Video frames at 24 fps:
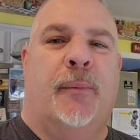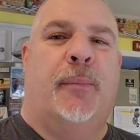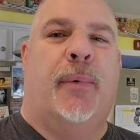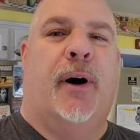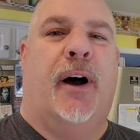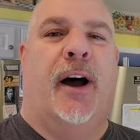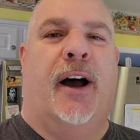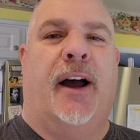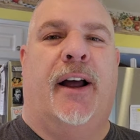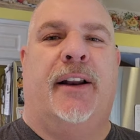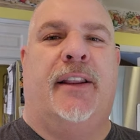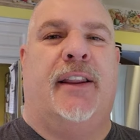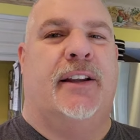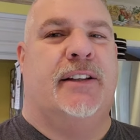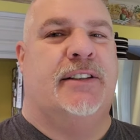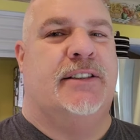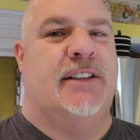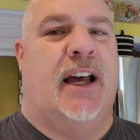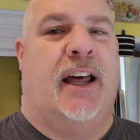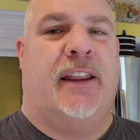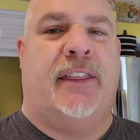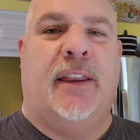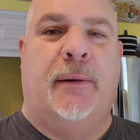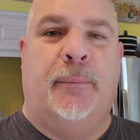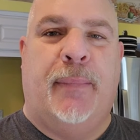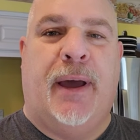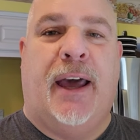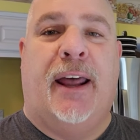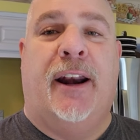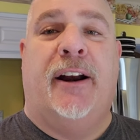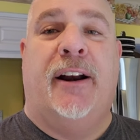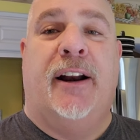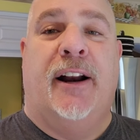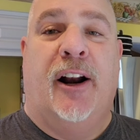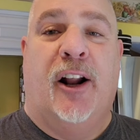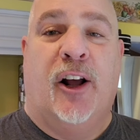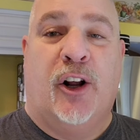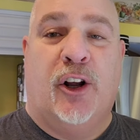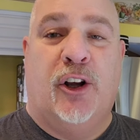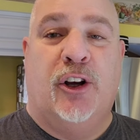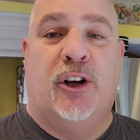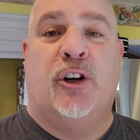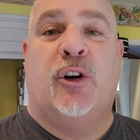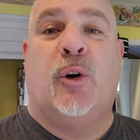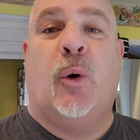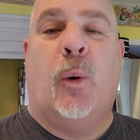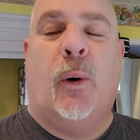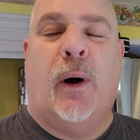but there's nothing better than a
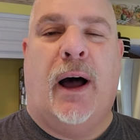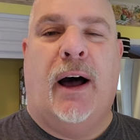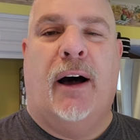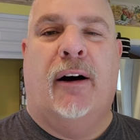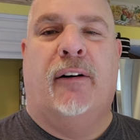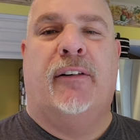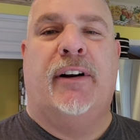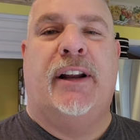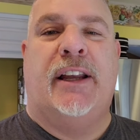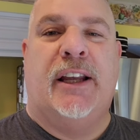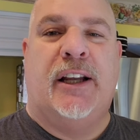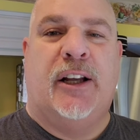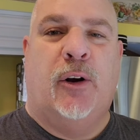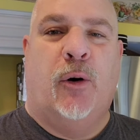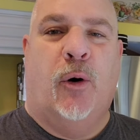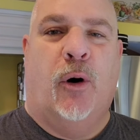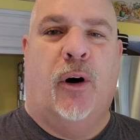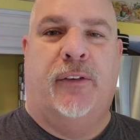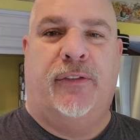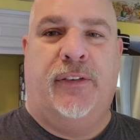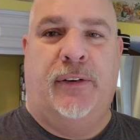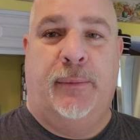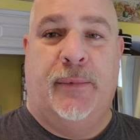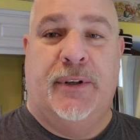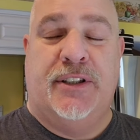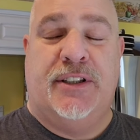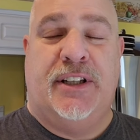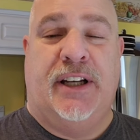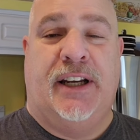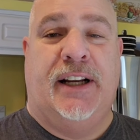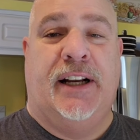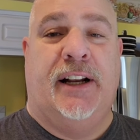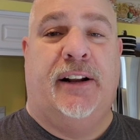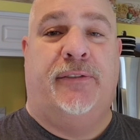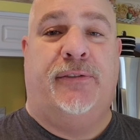good quality coffee machine.